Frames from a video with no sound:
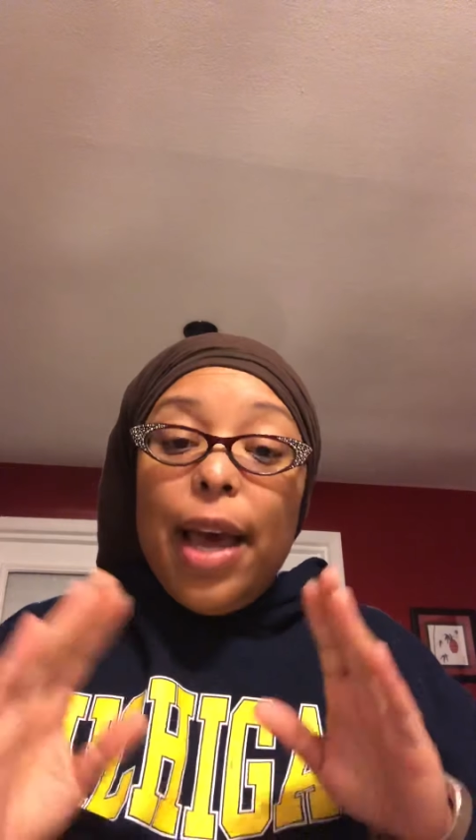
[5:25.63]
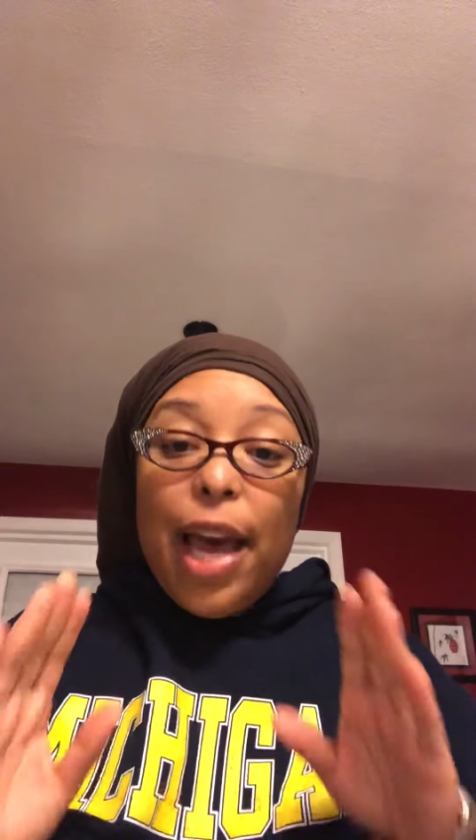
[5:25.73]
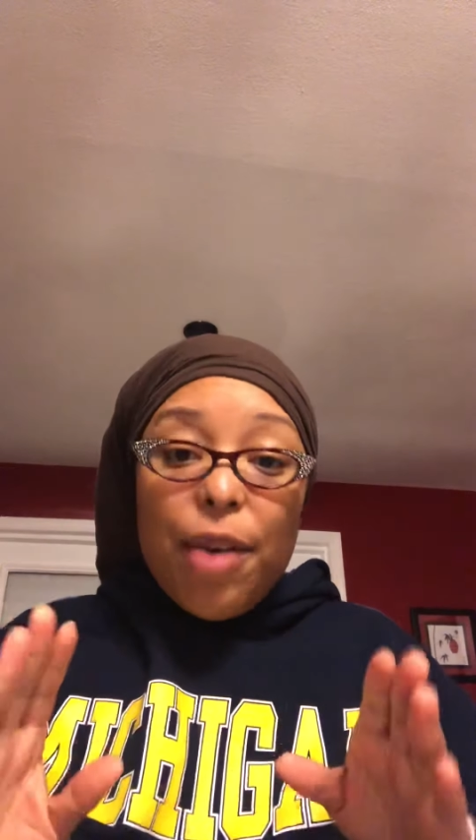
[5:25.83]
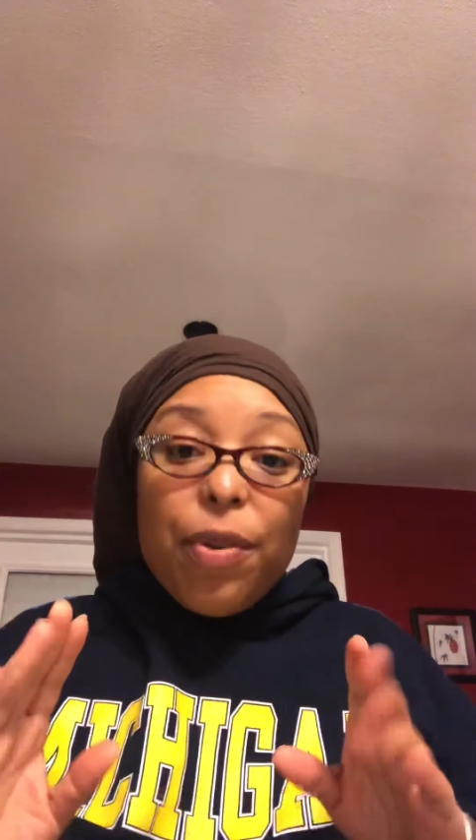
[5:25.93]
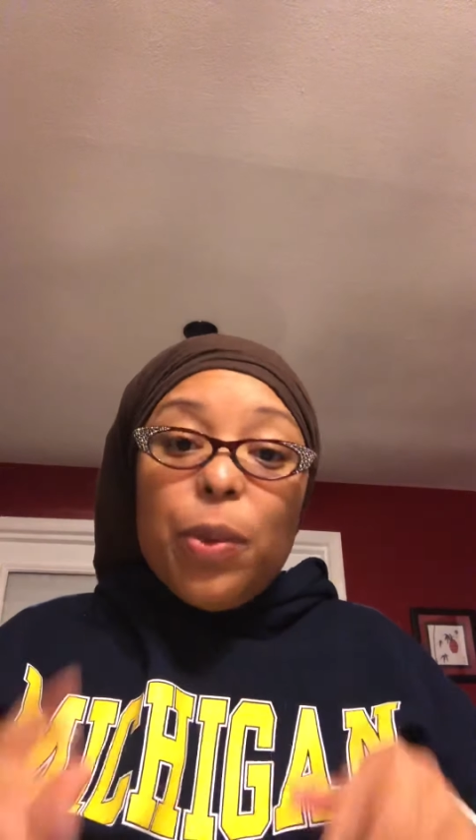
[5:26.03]

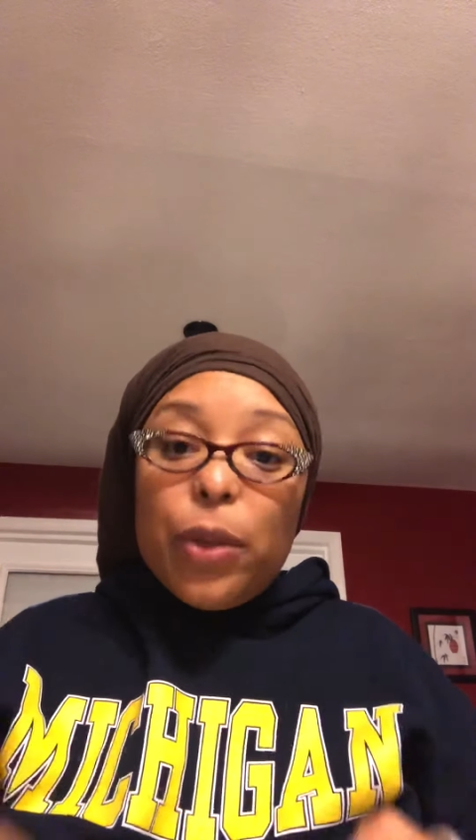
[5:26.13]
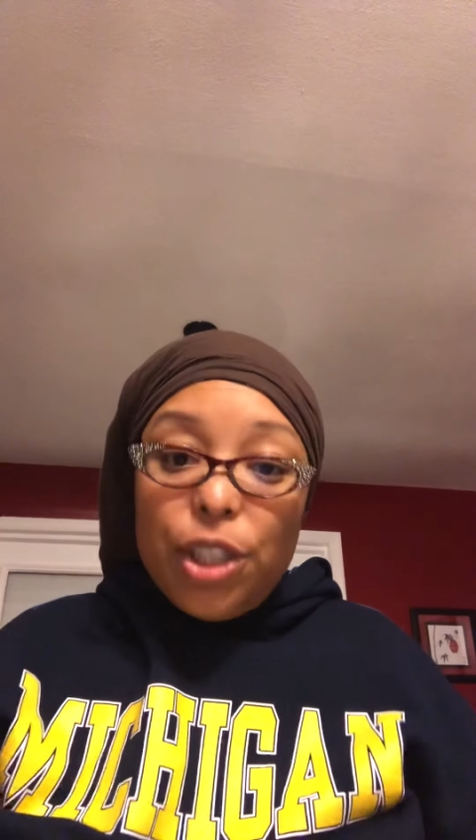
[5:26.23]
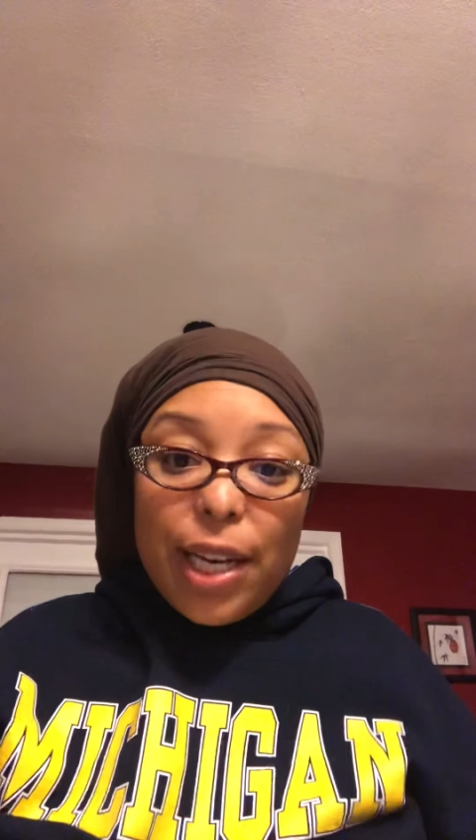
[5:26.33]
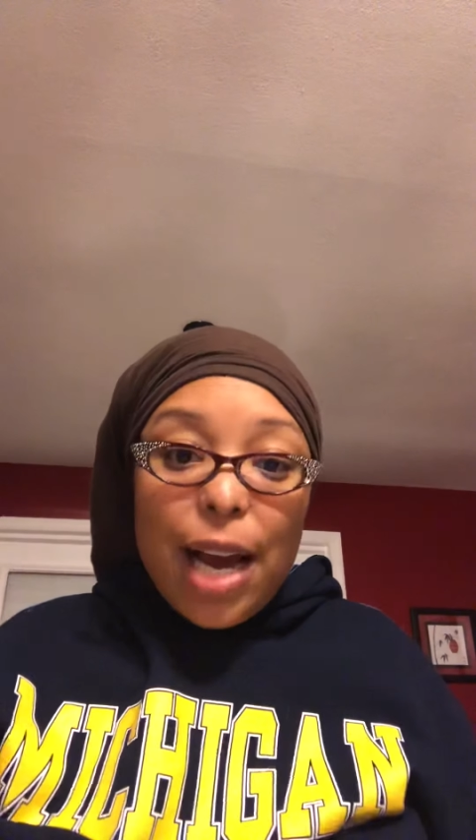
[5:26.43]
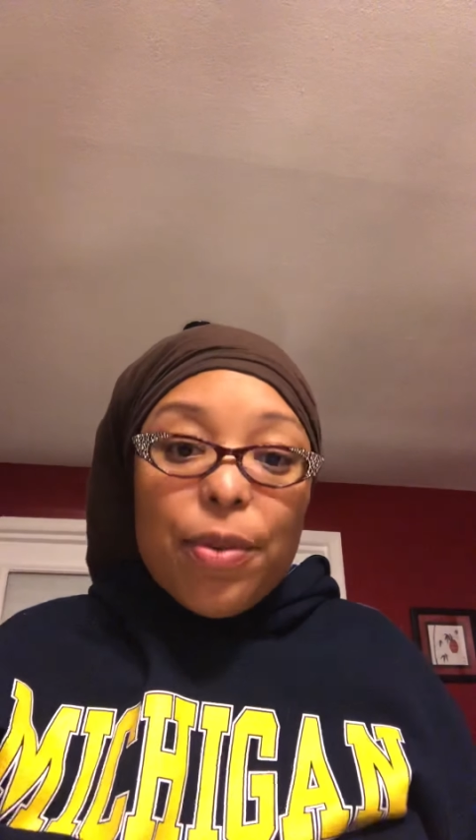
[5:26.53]
Everyone
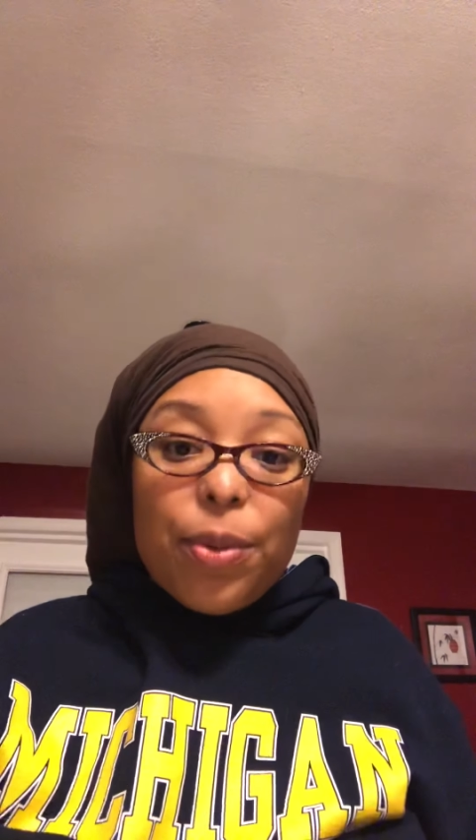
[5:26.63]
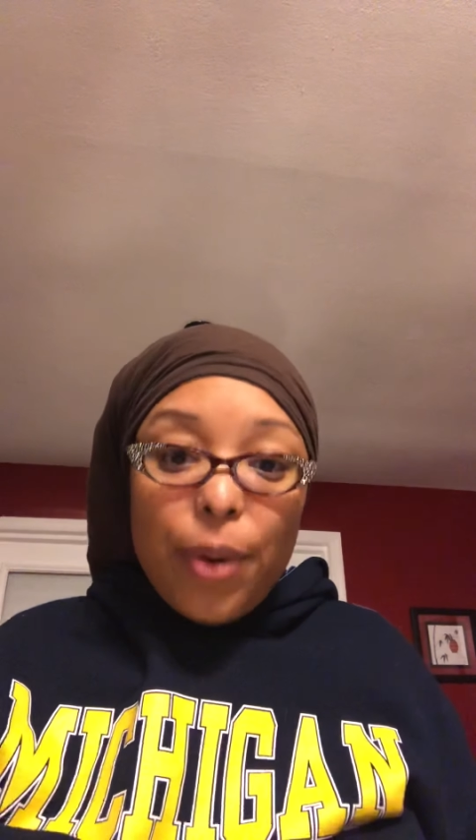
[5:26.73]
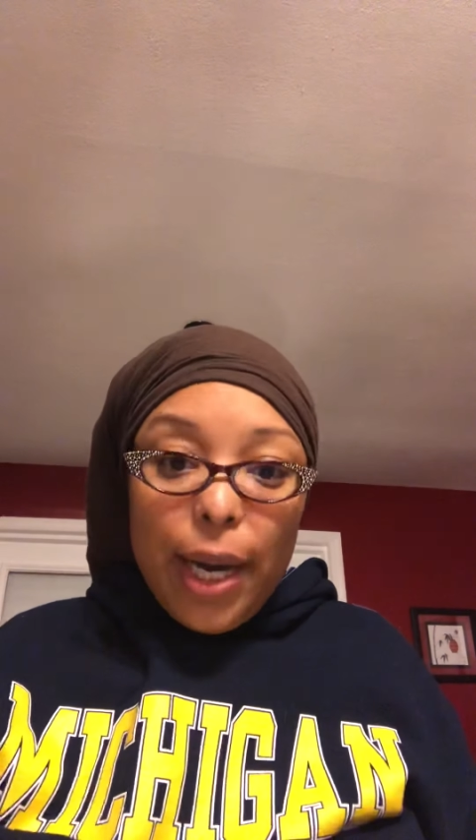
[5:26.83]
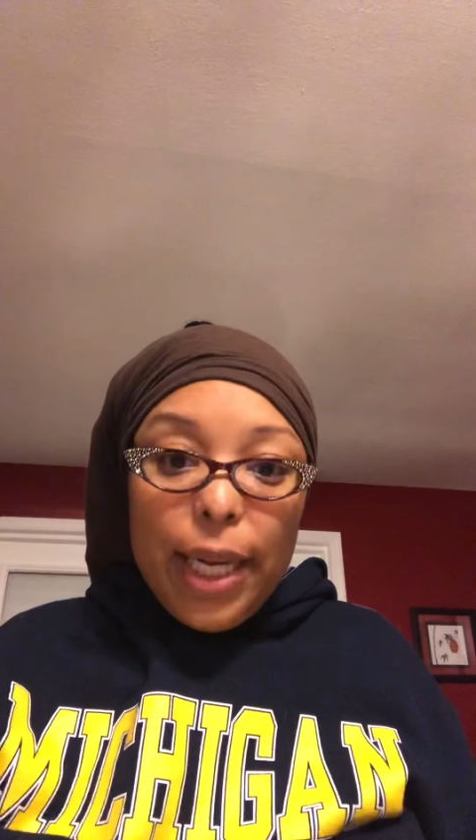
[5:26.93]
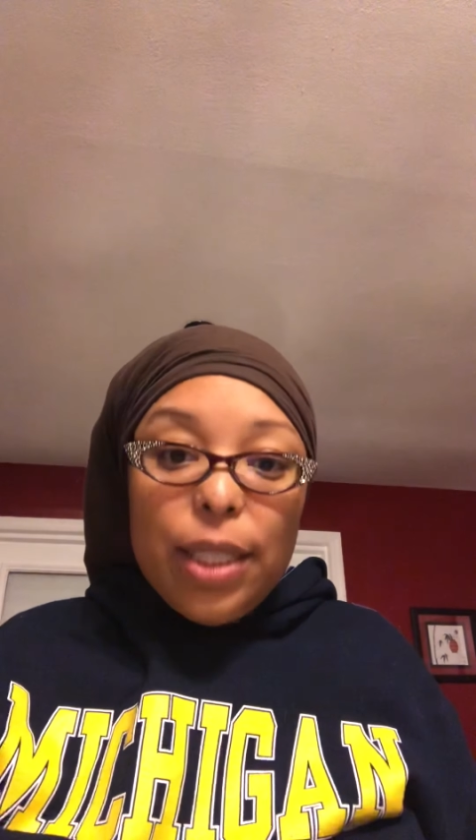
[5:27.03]
should have a
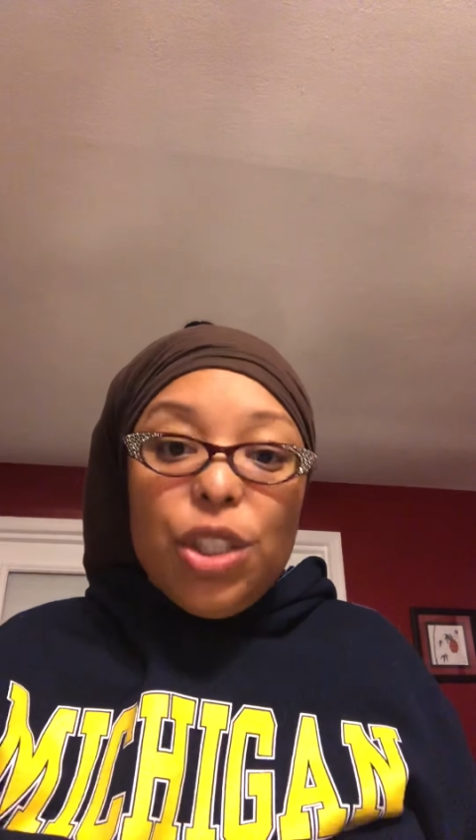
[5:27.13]
right